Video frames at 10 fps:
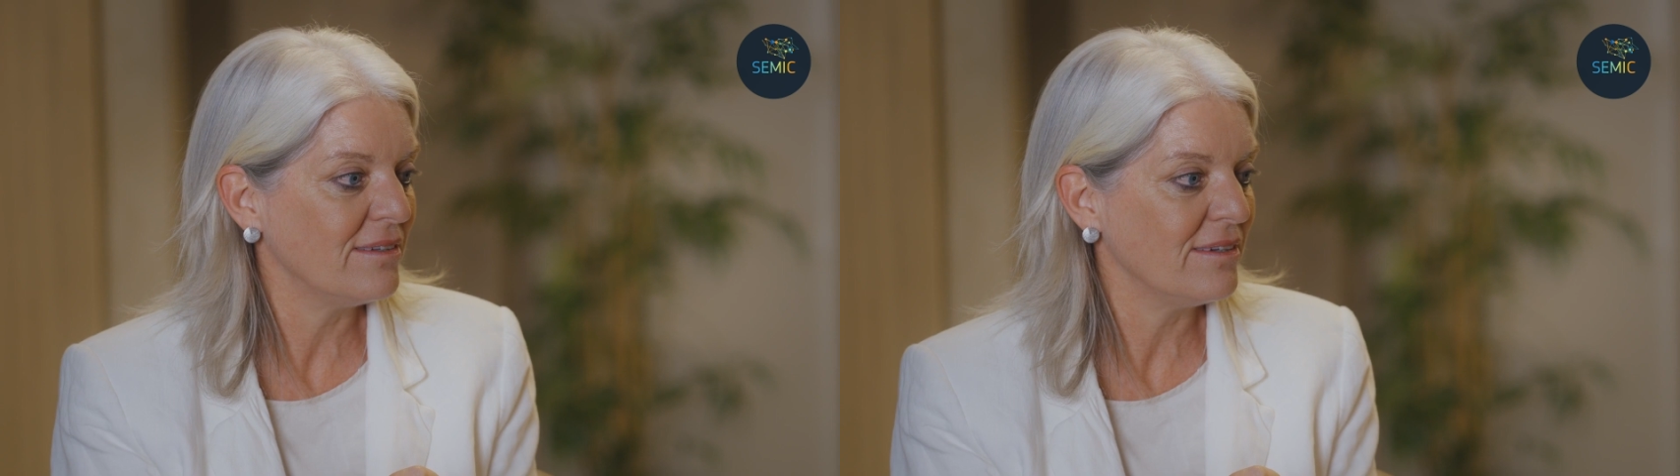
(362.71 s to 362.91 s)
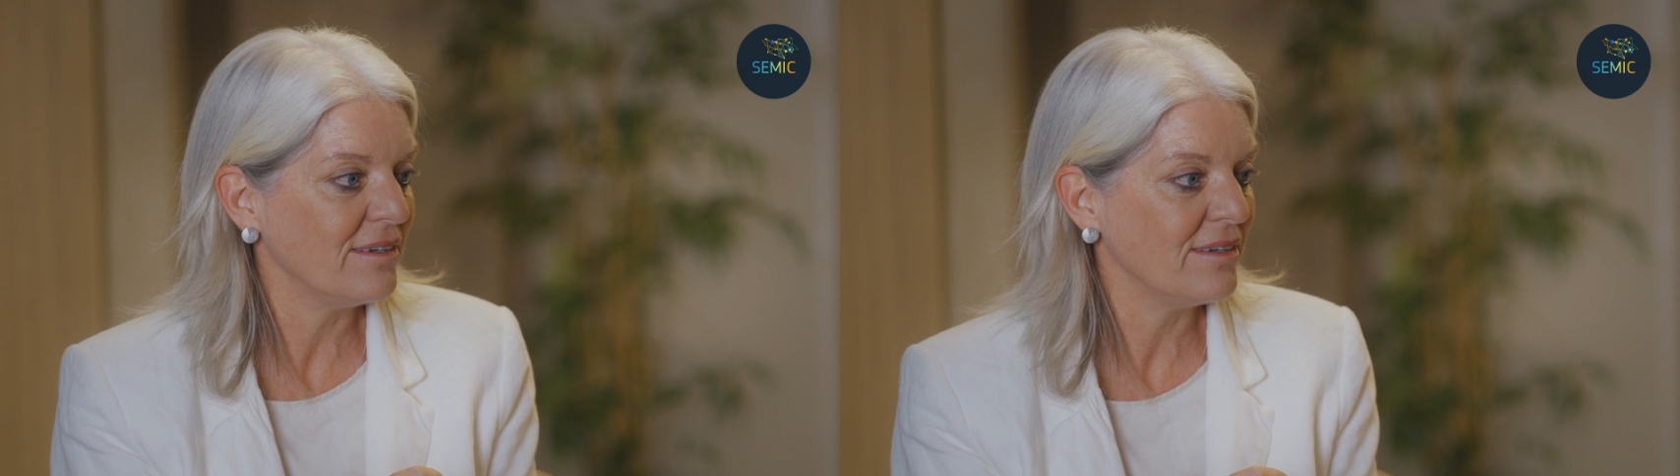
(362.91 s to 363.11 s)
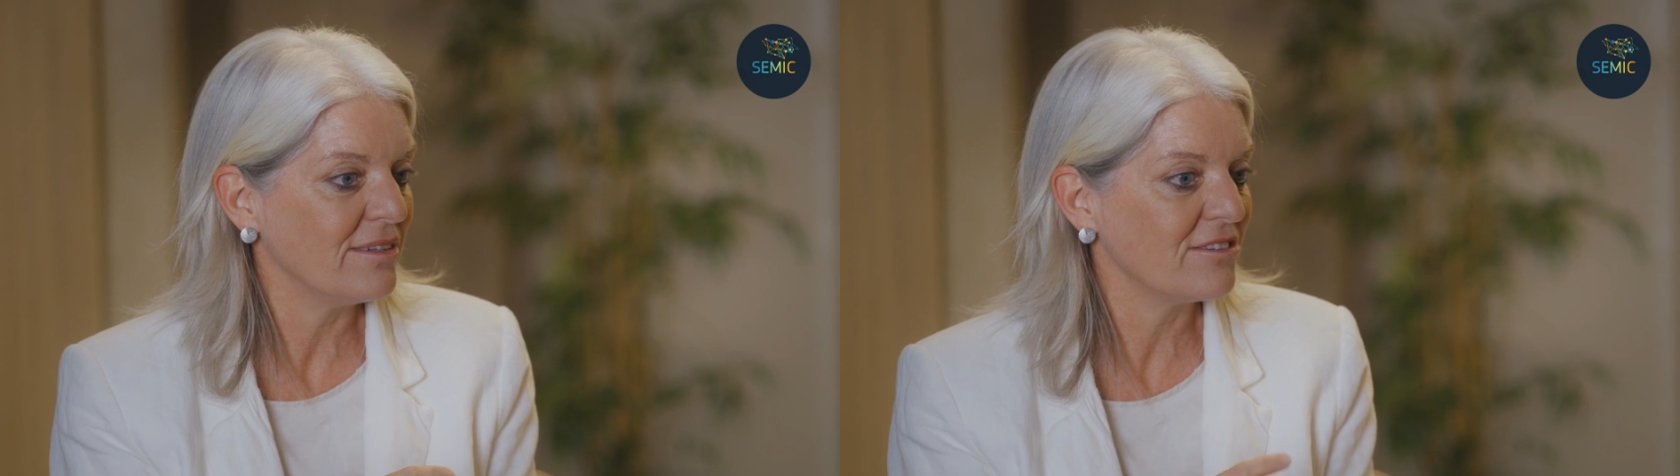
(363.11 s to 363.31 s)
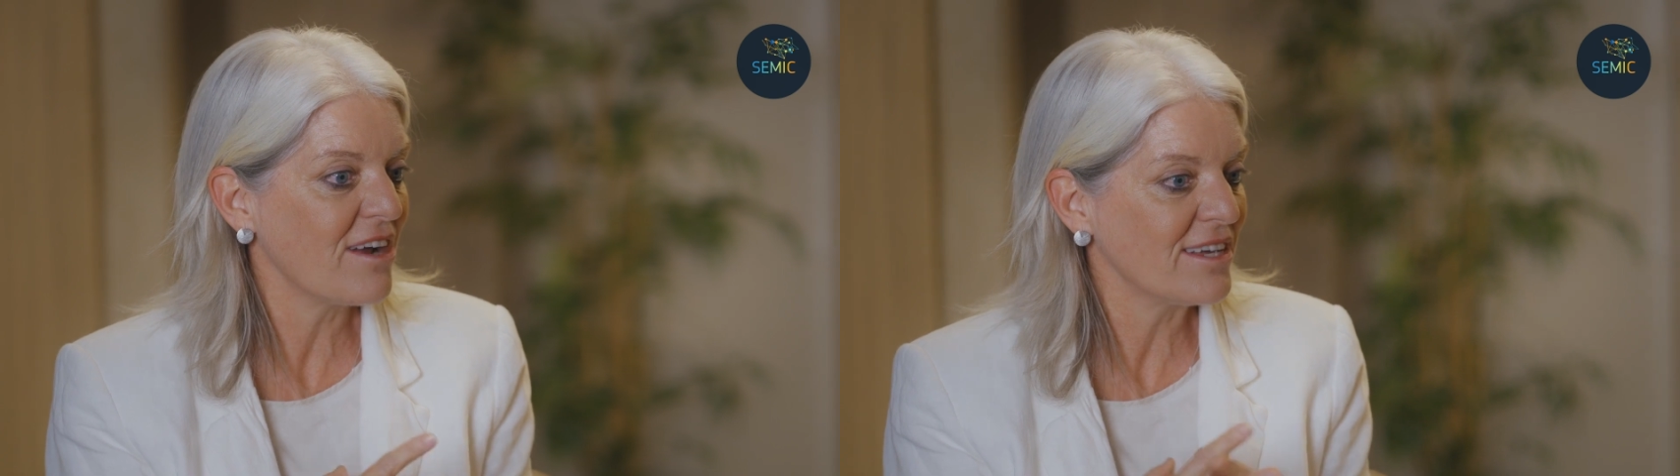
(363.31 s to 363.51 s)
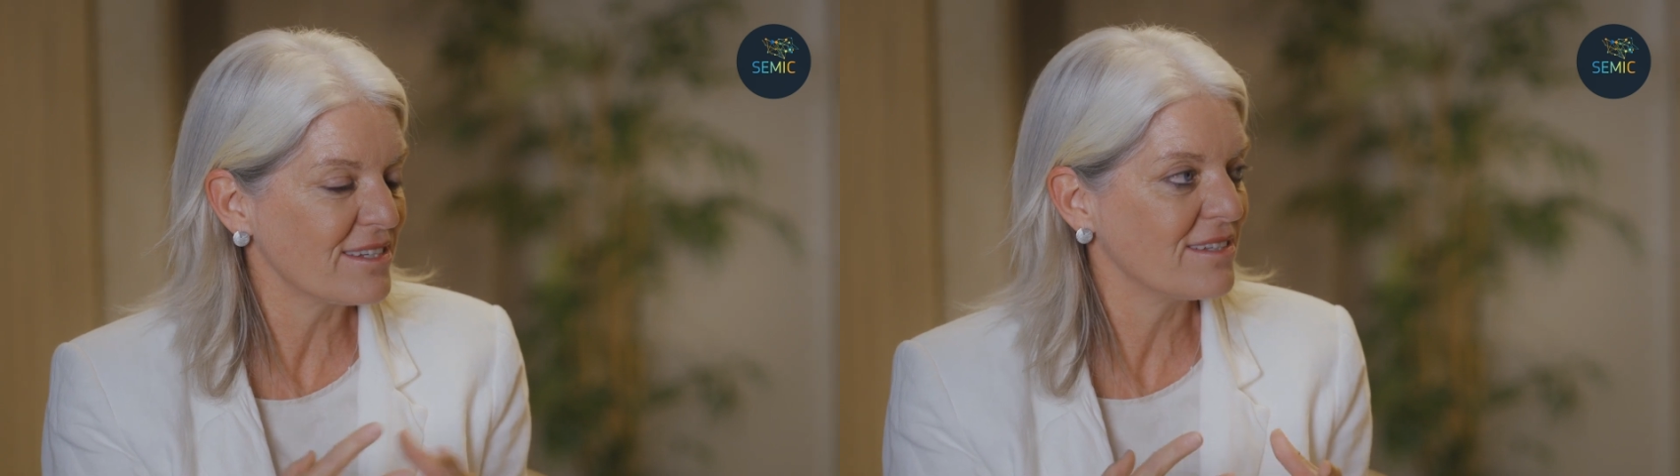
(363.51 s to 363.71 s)
the
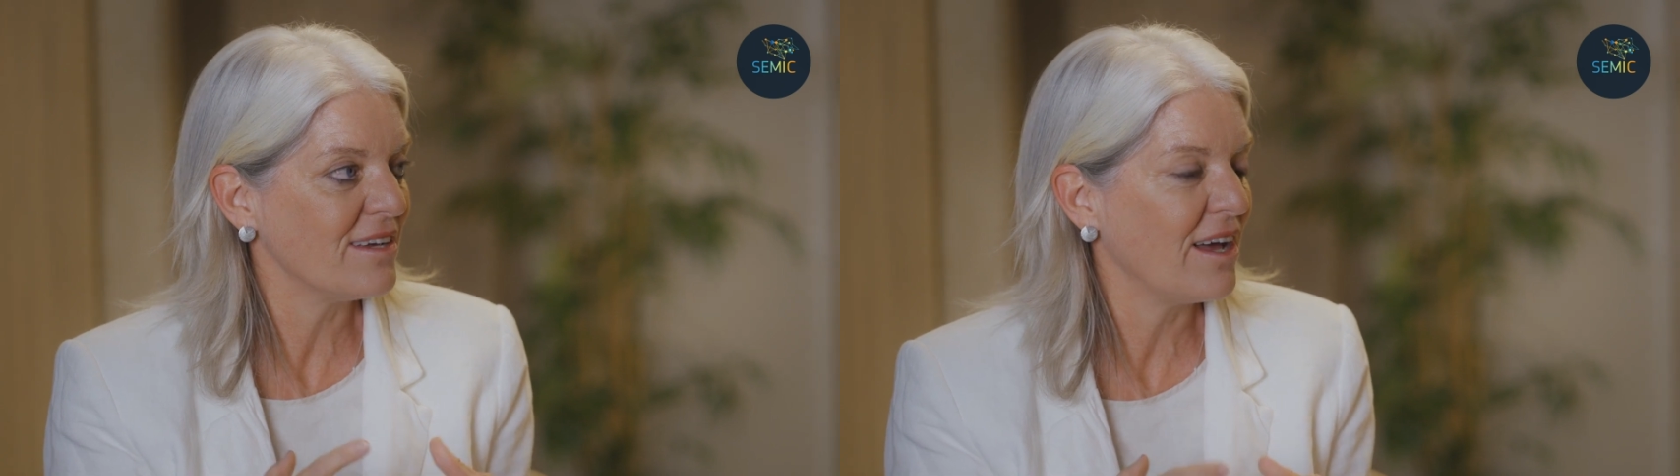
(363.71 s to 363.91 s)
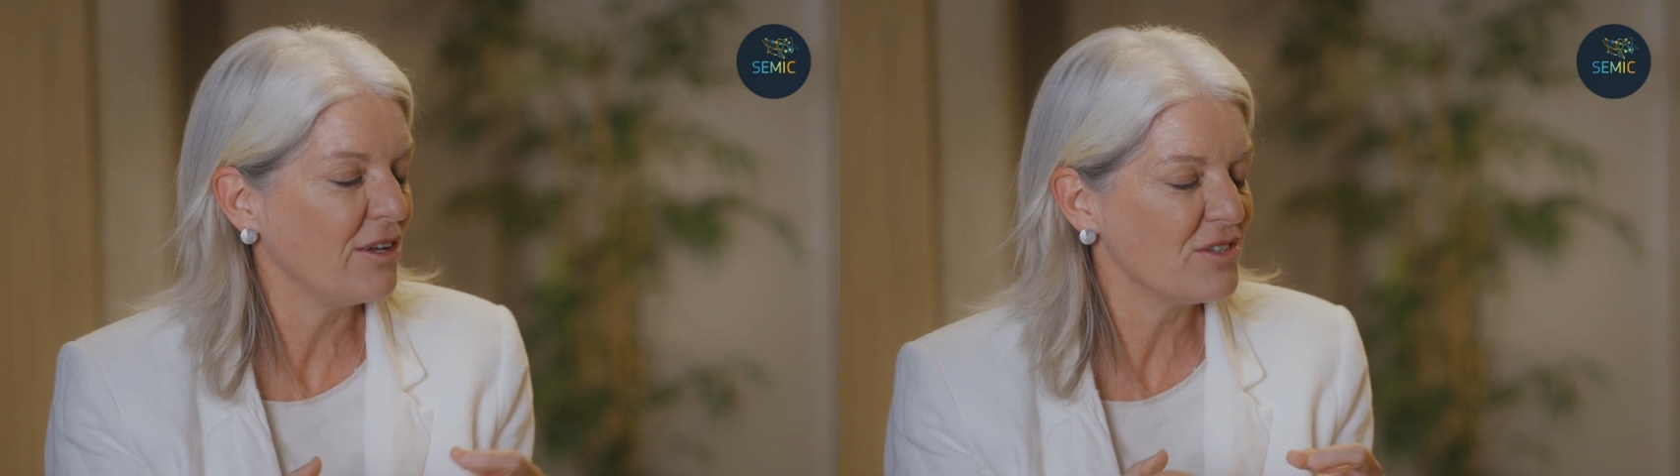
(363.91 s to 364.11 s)
trust, uh,